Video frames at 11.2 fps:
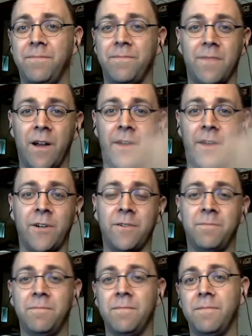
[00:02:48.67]
other
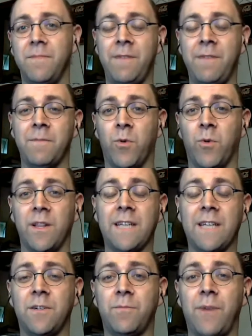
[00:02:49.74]
even more
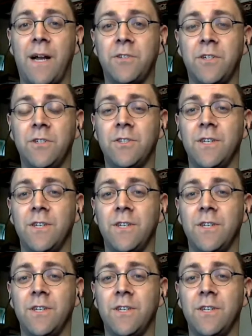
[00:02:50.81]
lesser browsers,